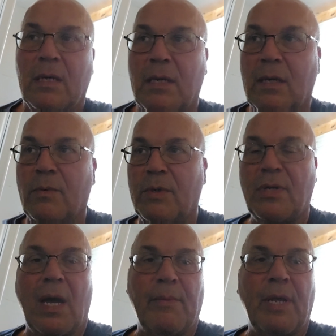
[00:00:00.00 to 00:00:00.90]
Uh, one
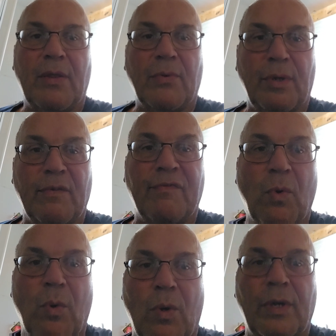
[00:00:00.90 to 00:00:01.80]
time we had three or
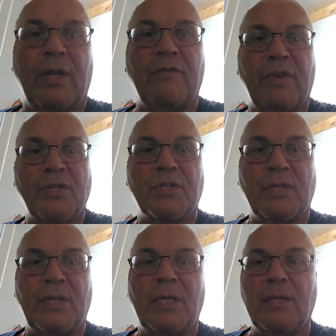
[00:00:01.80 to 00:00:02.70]
four, and then
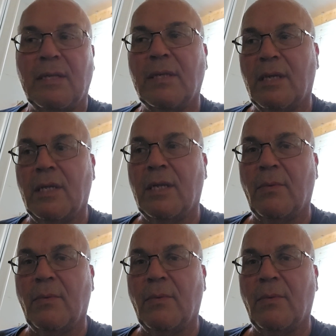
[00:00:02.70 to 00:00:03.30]
eventually it,